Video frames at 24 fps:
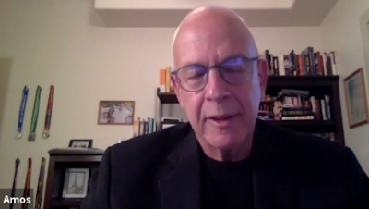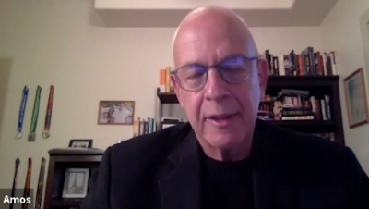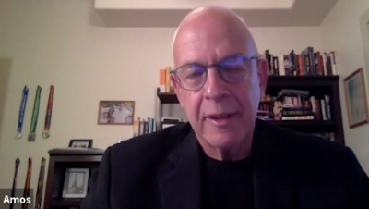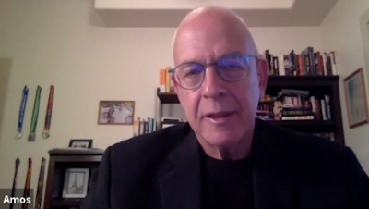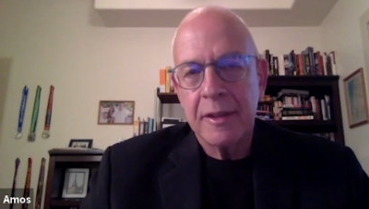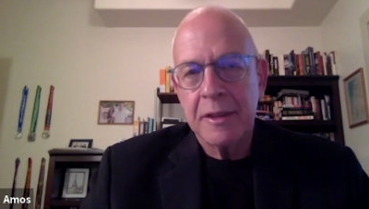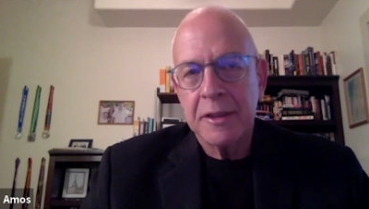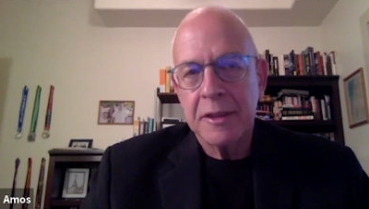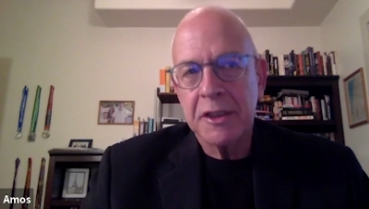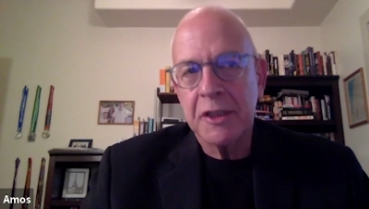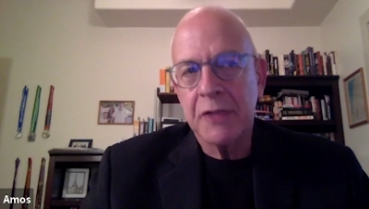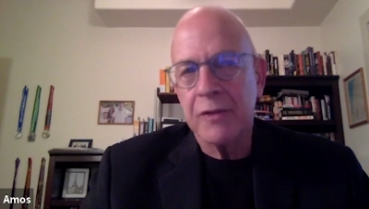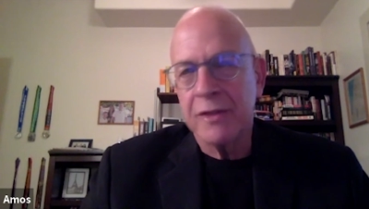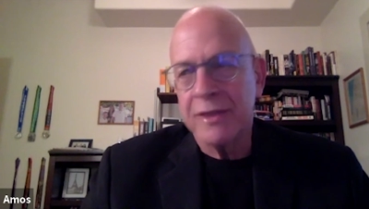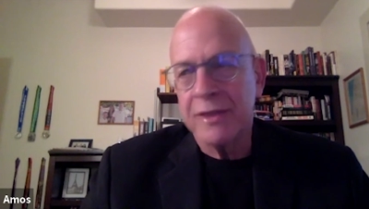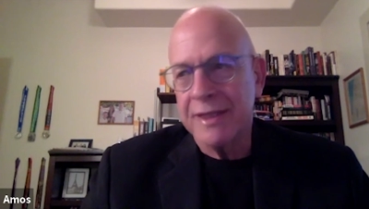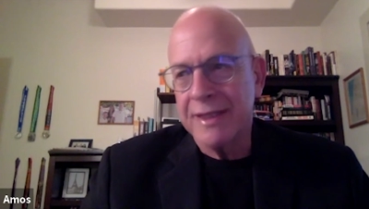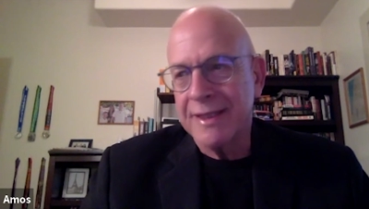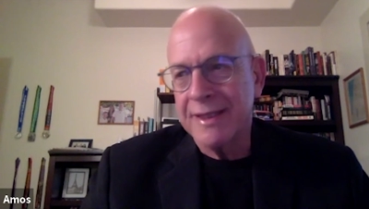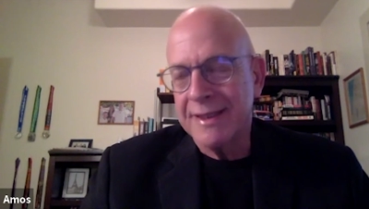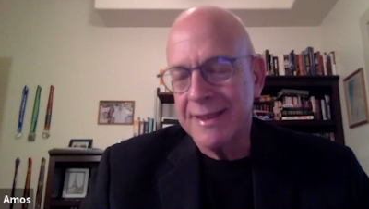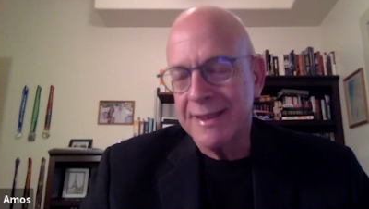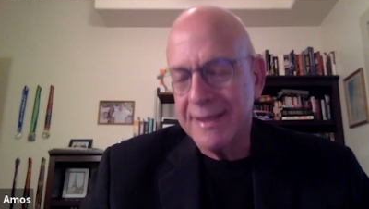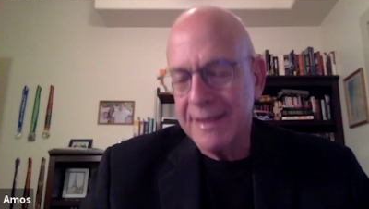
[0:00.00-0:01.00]
she was
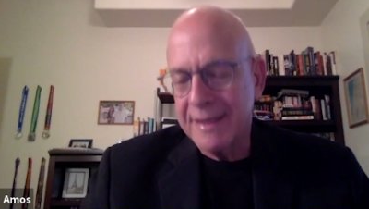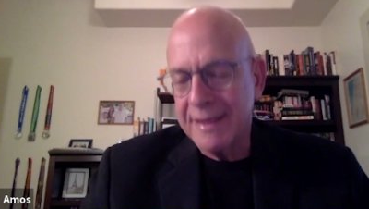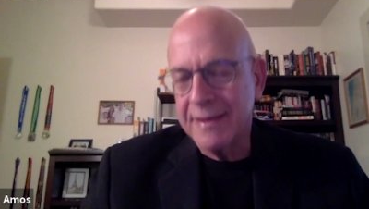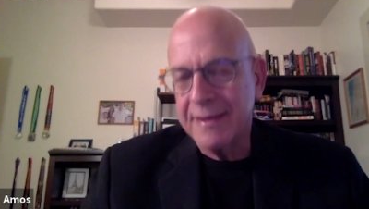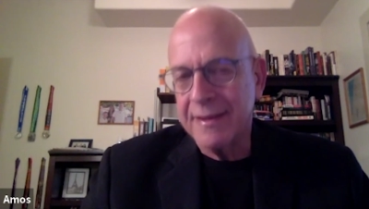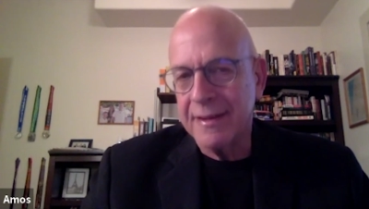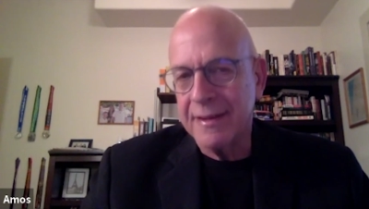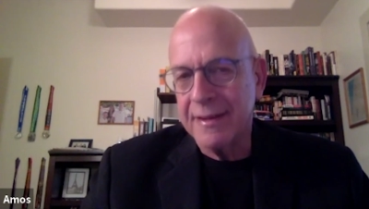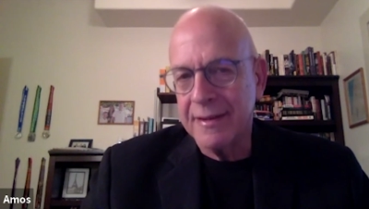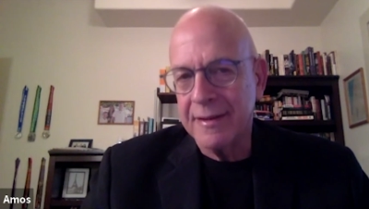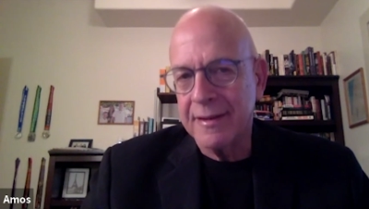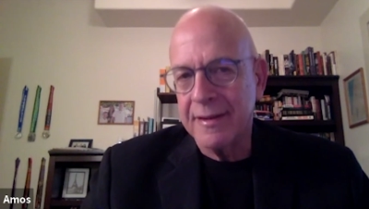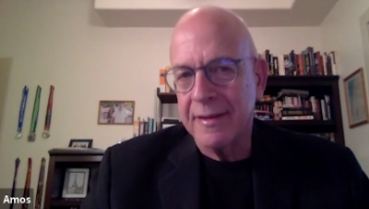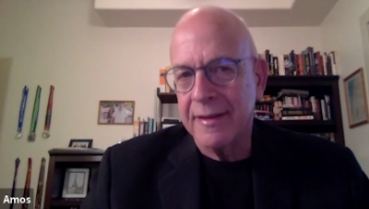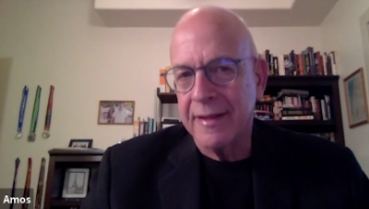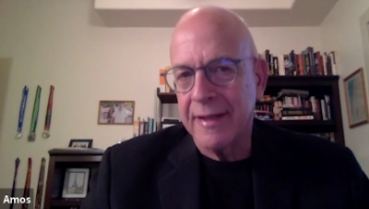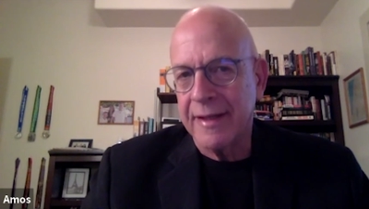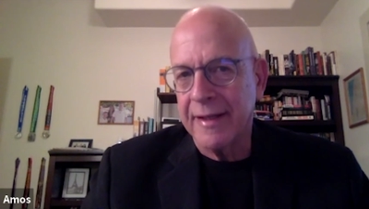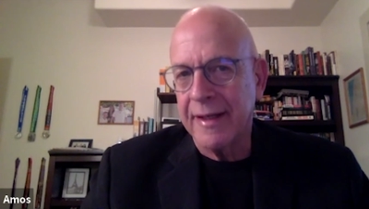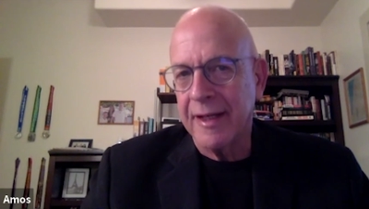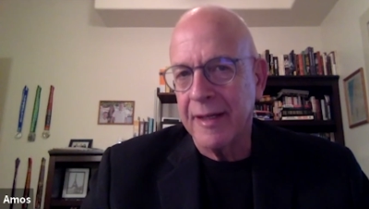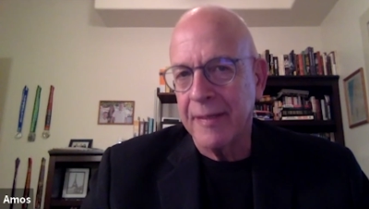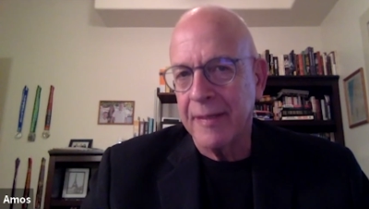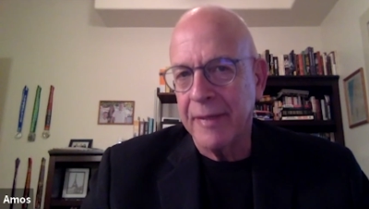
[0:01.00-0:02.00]
insistent
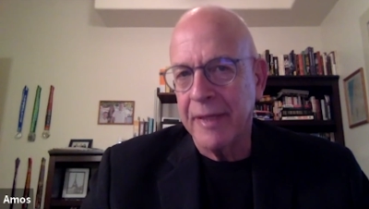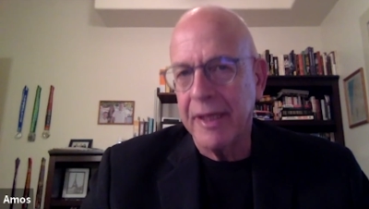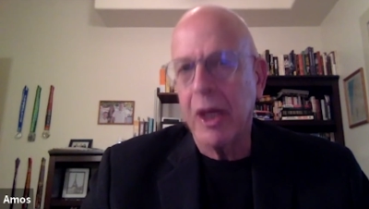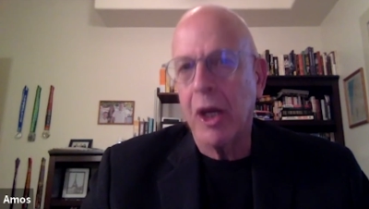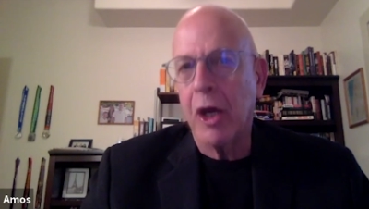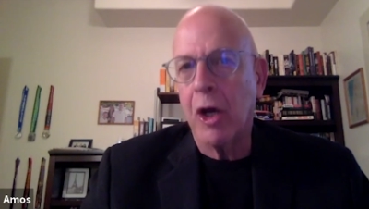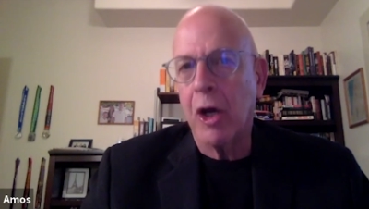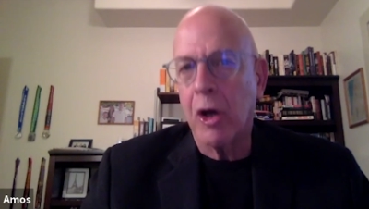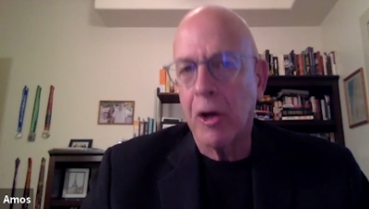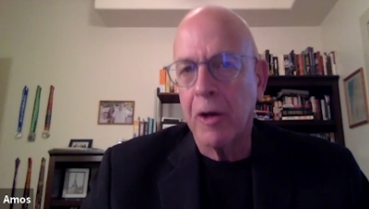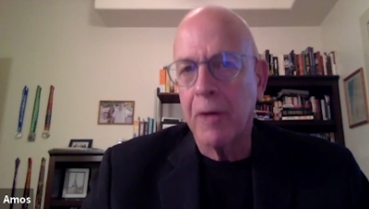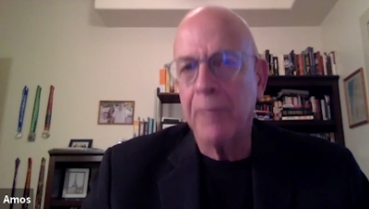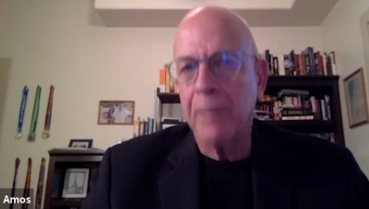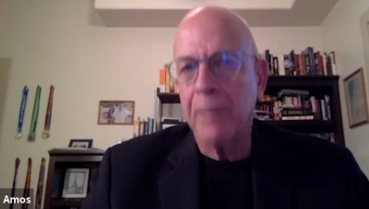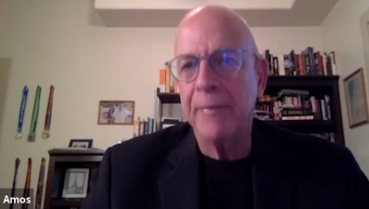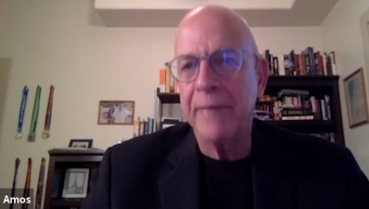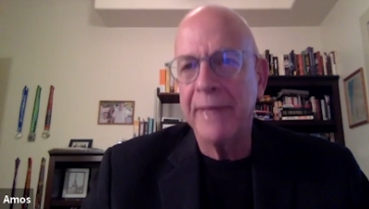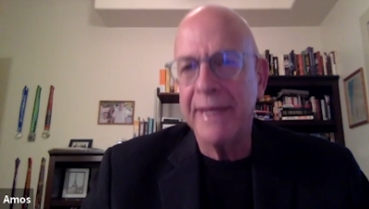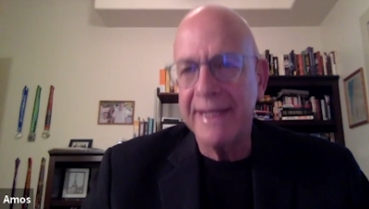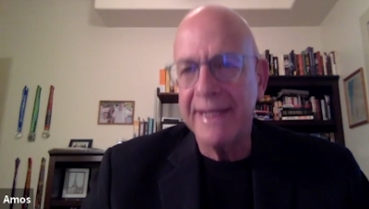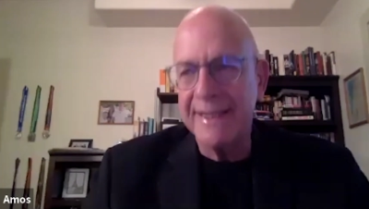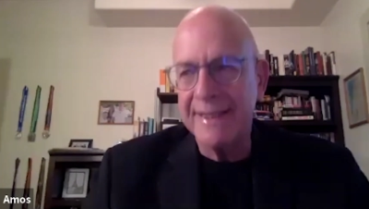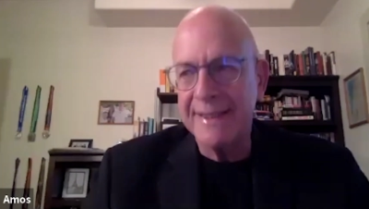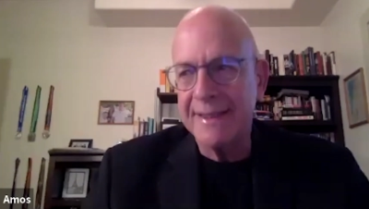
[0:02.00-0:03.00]
that be
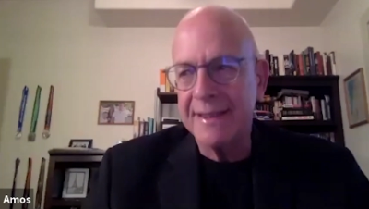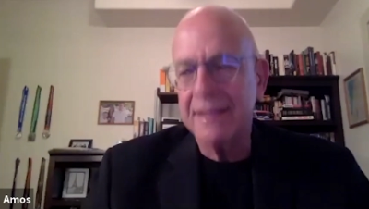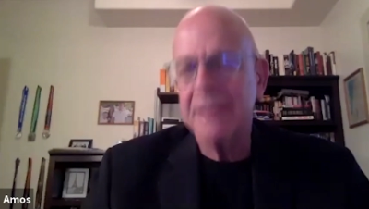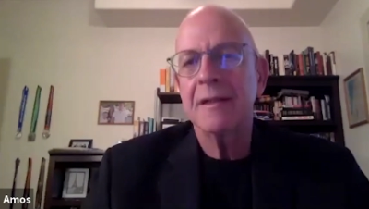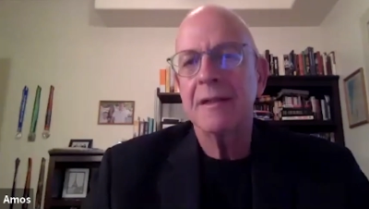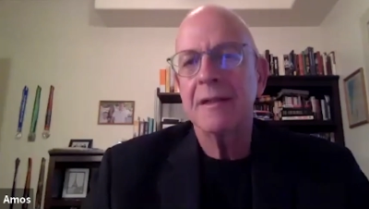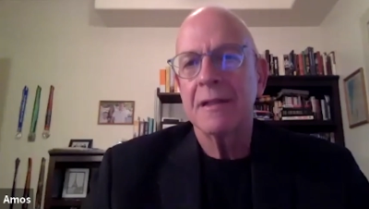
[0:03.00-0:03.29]
armies,